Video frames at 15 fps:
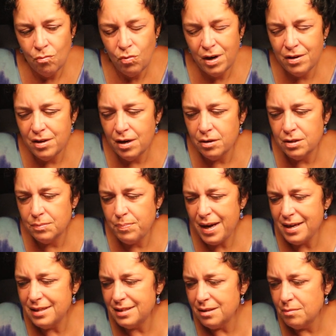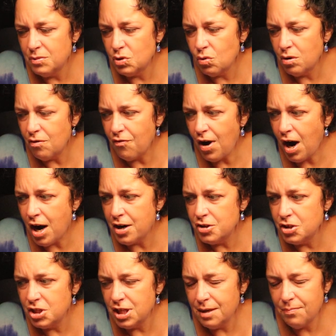where there's been some sort of
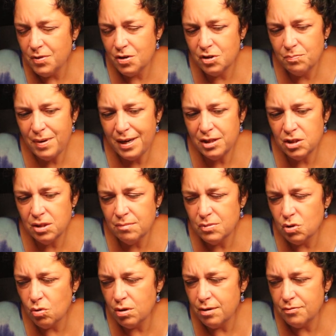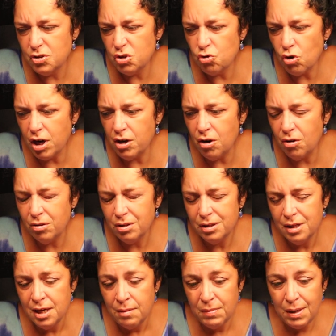hardship, there's been some sort of struggle,
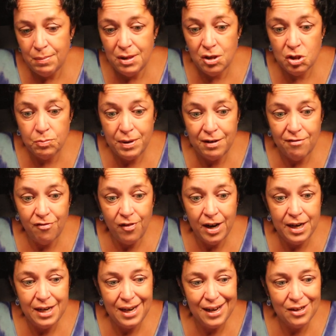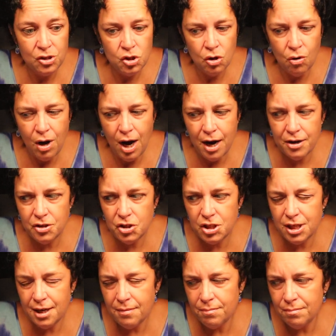maybe there's been financial
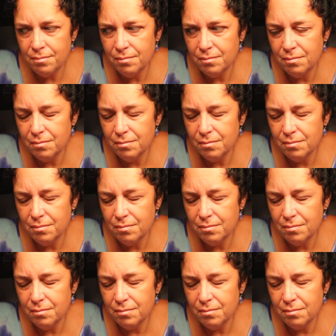hardship,